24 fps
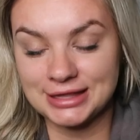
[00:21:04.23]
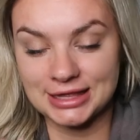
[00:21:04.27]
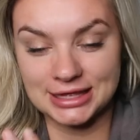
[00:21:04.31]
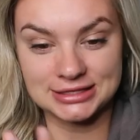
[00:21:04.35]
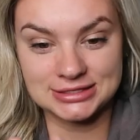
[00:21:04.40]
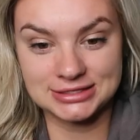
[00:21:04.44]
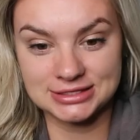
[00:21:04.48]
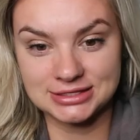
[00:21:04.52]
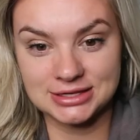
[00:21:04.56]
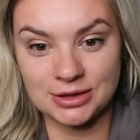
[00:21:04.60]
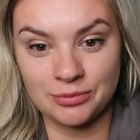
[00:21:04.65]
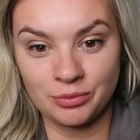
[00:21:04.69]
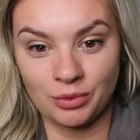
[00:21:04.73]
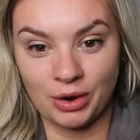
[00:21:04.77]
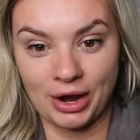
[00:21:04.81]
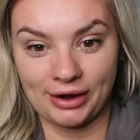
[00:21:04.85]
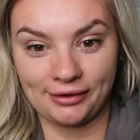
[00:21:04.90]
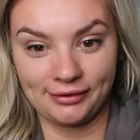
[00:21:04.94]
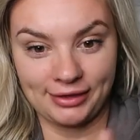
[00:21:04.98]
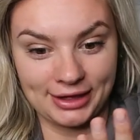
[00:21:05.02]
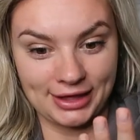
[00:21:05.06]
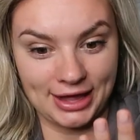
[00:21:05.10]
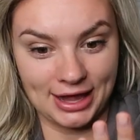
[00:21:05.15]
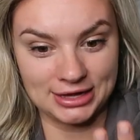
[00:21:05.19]
it's
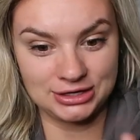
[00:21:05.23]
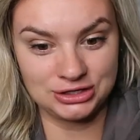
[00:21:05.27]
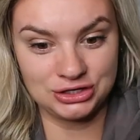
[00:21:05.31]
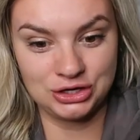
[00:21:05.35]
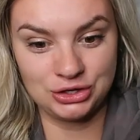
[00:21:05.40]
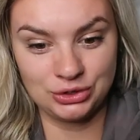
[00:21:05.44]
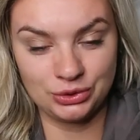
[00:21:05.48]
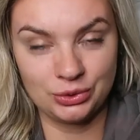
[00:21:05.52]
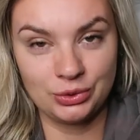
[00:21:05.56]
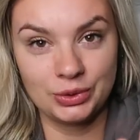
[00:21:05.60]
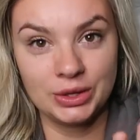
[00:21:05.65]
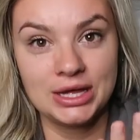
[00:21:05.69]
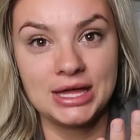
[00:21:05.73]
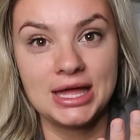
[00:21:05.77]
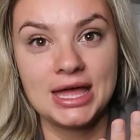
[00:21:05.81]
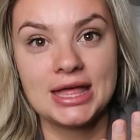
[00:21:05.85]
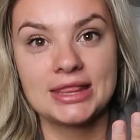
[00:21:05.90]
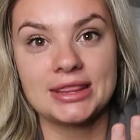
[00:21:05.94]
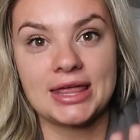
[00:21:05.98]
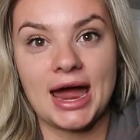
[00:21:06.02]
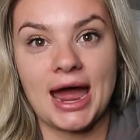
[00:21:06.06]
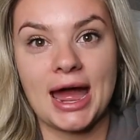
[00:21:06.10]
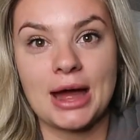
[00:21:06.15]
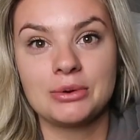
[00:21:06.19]
somewhere. Like I knew
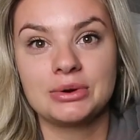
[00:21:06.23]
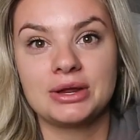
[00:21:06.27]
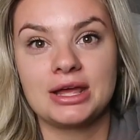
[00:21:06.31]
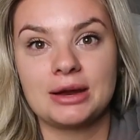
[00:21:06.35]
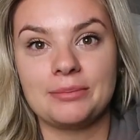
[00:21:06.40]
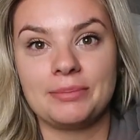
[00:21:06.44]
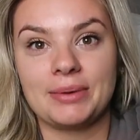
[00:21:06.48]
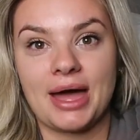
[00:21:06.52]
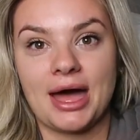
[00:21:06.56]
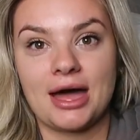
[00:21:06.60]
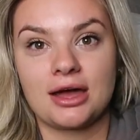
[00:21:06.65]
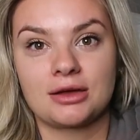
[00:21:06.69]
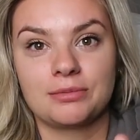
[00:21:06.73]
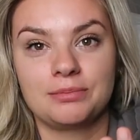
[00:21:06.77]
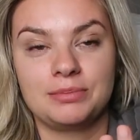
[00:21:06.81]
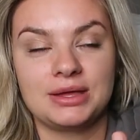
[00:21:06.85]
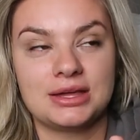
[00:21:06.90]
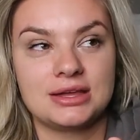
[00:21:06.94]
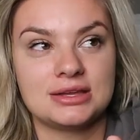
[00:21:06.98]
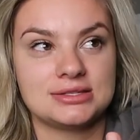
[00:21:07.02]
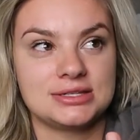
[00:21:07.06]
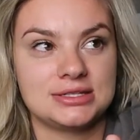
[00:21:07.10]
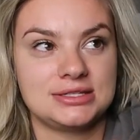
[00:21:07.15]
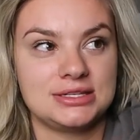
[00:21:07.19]
that I would get it back
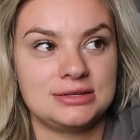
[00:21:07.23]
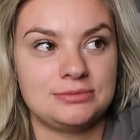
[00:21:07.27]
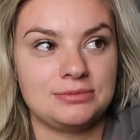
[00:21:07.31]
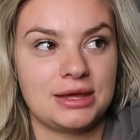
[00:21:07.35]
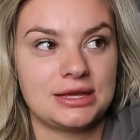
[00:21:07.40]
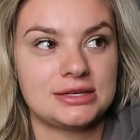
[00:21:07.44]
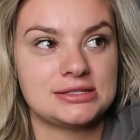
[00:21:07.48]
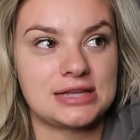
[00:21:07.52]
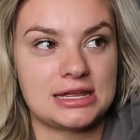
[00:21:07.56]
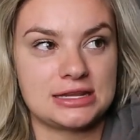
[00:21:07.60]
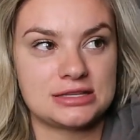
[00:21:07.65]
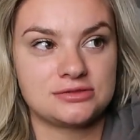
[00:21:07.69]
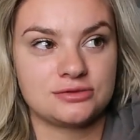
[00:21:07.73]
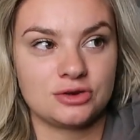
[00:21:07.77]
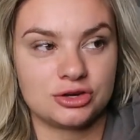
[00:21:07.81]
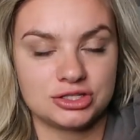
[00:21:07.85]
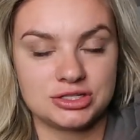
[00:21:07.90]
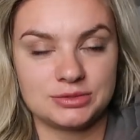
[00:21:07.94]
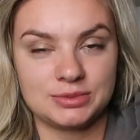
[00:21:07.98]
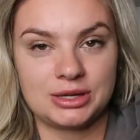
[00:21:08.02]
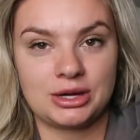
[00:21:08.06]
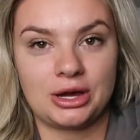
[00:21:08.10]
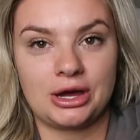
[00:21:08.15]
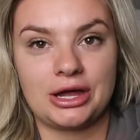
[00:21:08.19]
because it didn't make sense for it
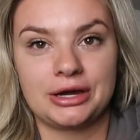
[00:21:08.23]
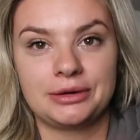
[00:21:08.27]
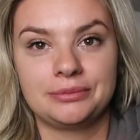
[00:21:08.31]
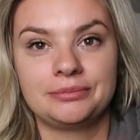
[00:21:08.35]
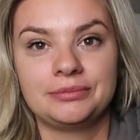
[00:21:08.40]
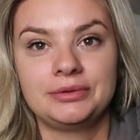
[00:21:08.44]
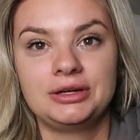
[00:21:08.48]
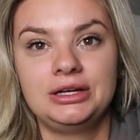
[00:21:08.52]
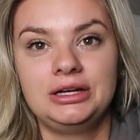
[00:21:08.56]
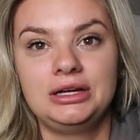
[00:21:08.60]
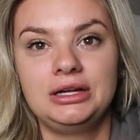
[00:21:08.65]
to be gone.